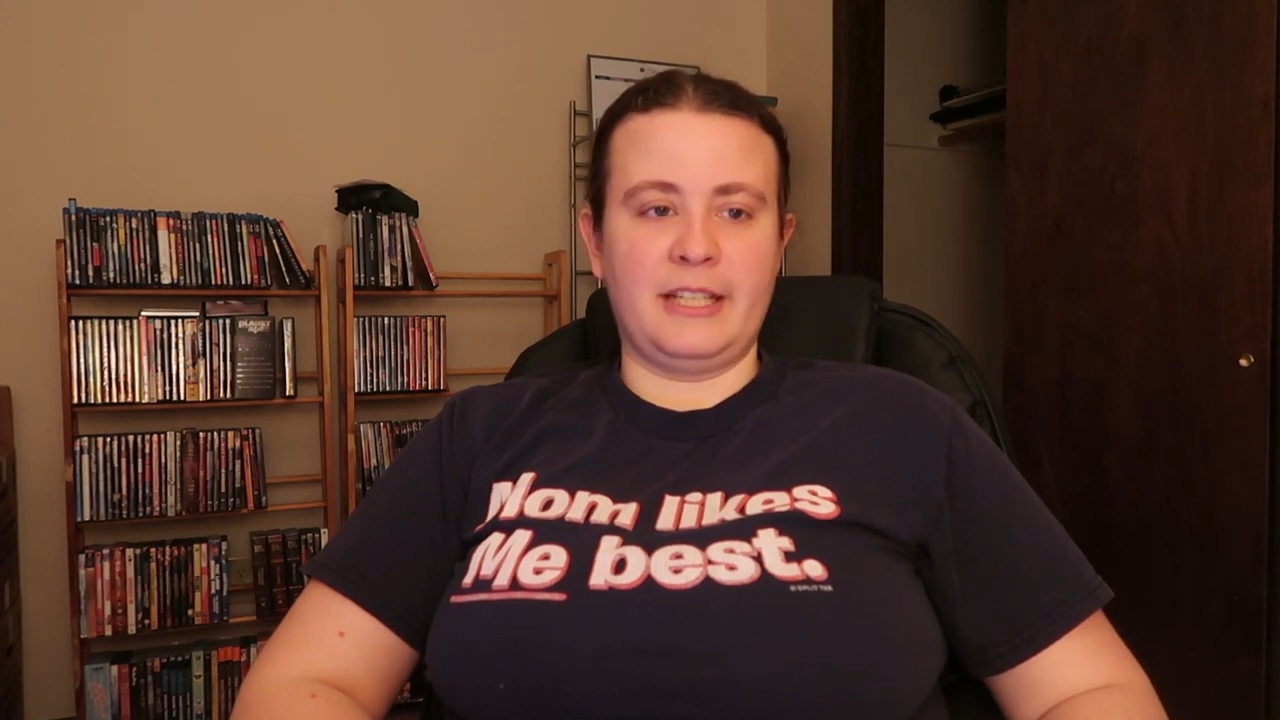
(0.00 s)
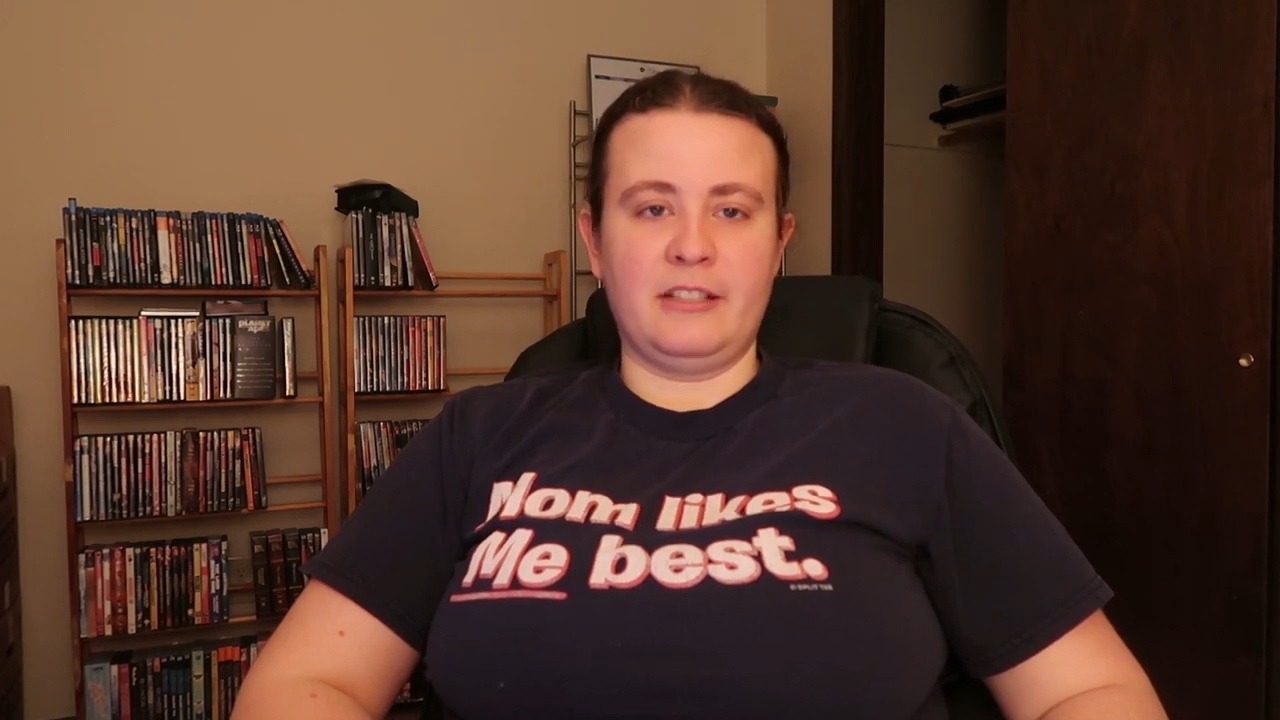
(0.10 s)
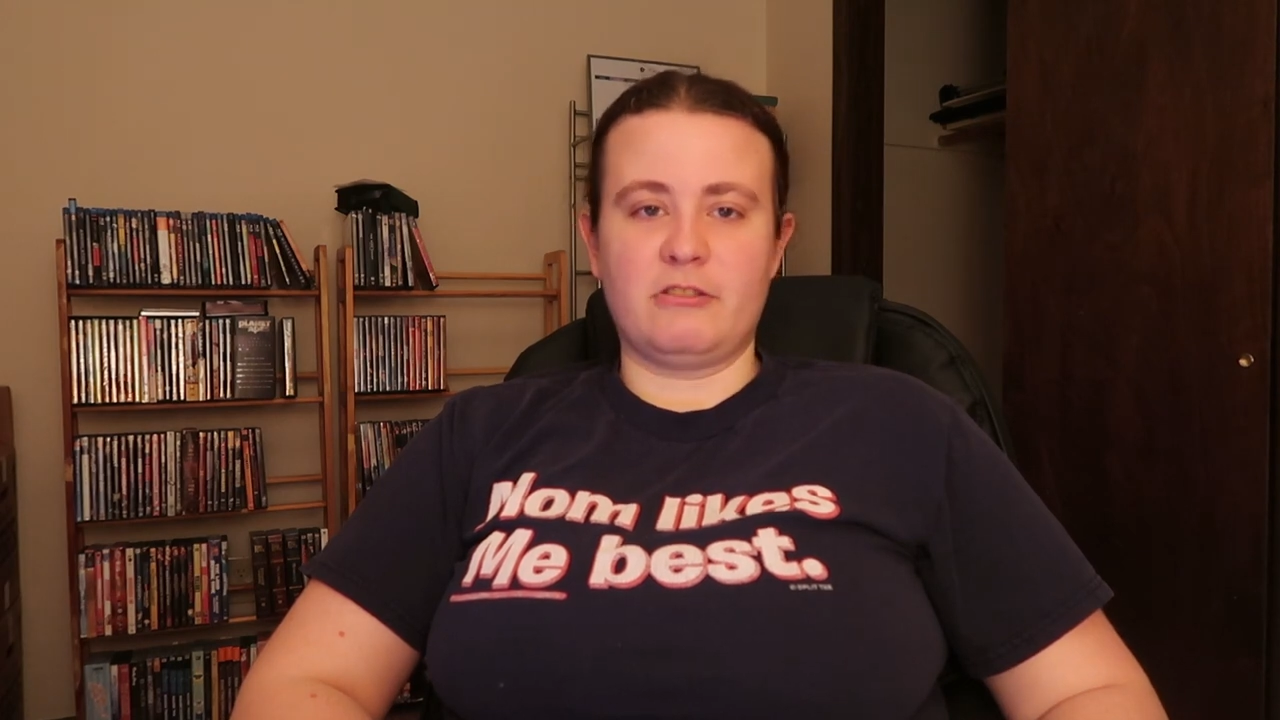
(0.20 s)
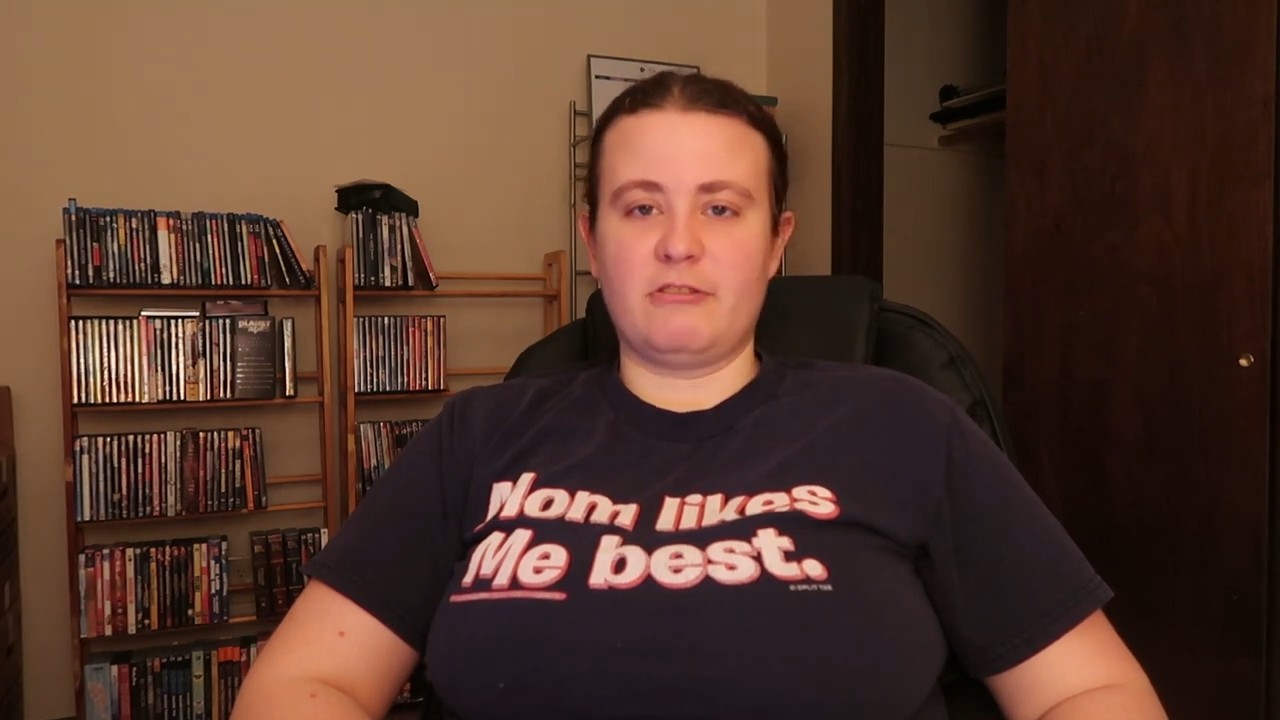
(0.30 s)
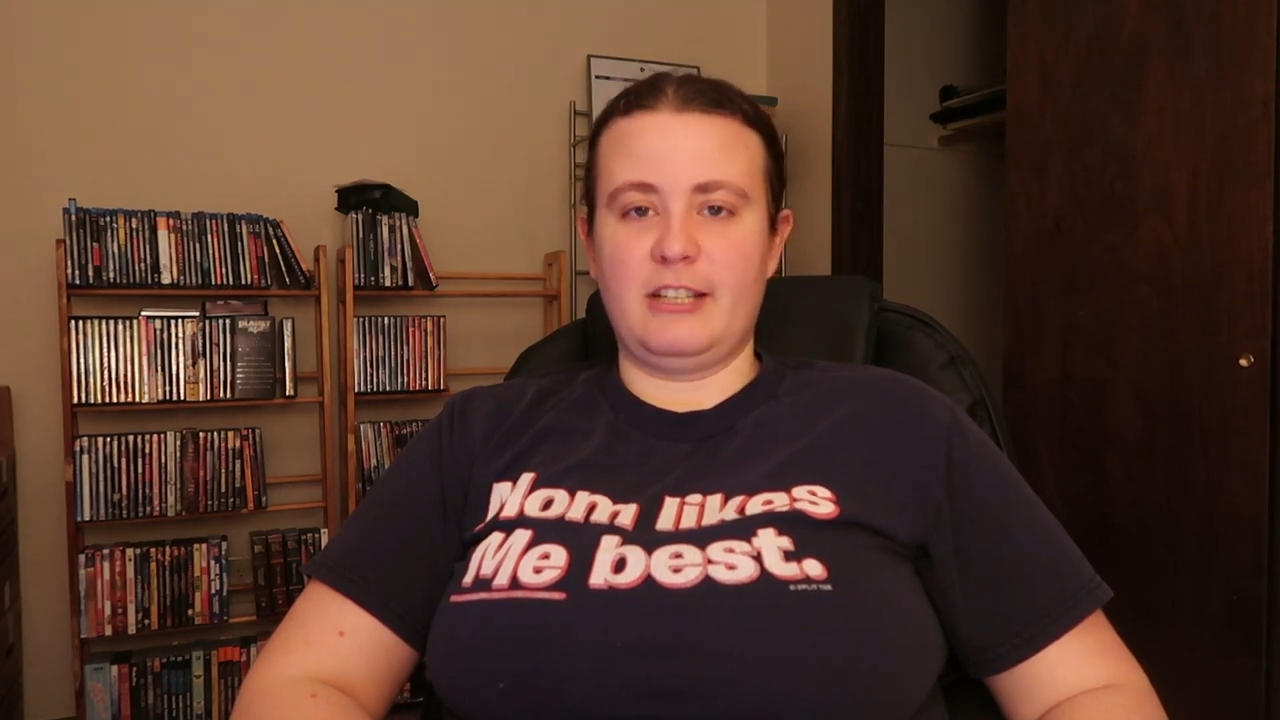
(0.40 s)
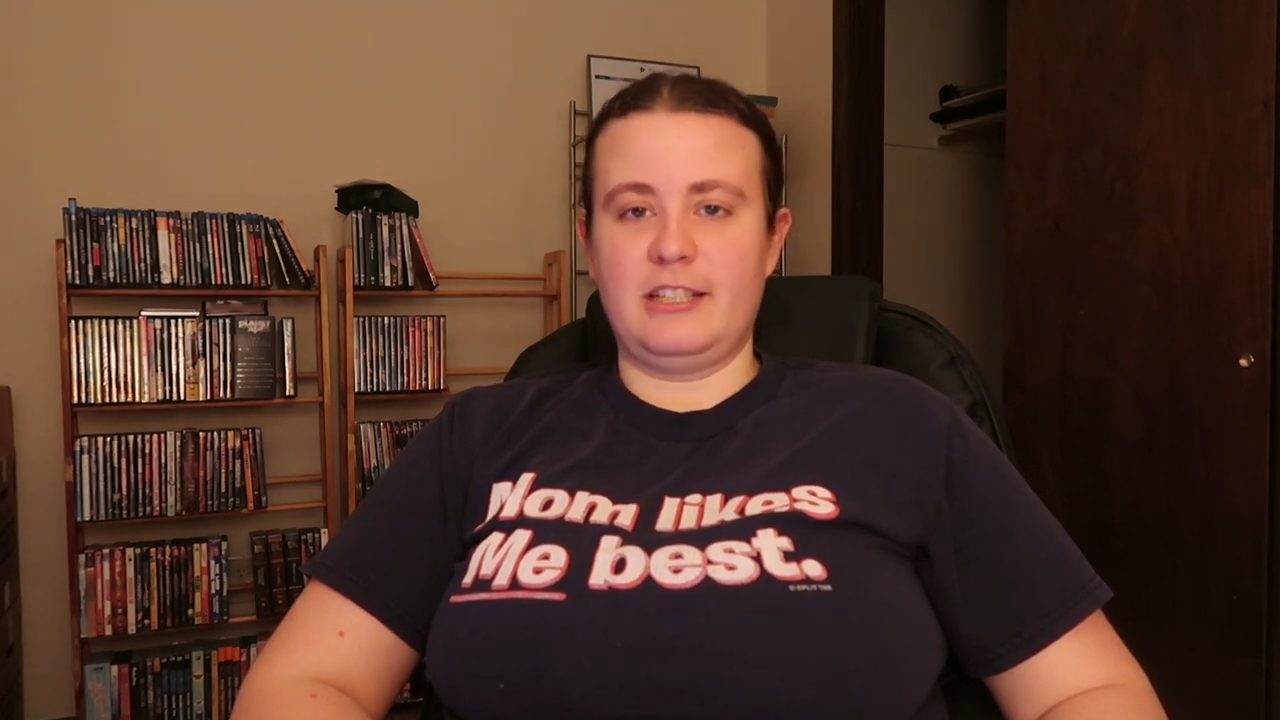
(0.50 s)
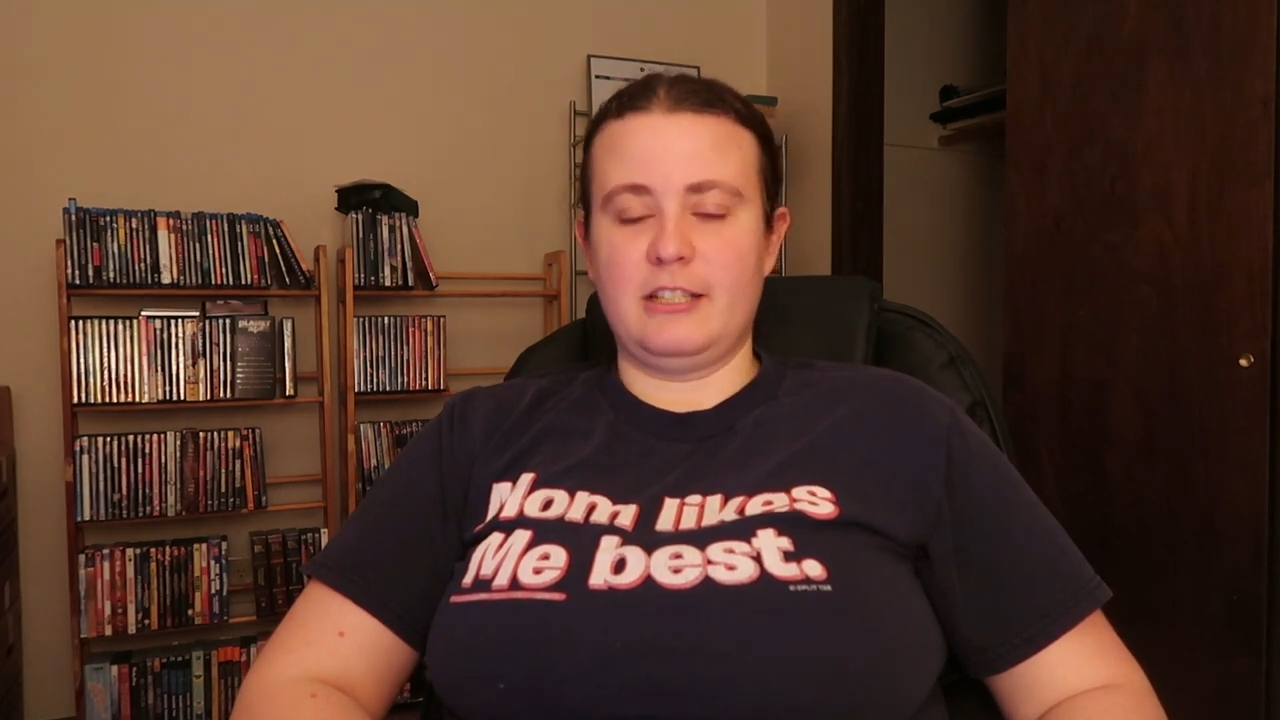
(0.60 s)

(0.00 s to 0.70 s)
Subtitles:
history,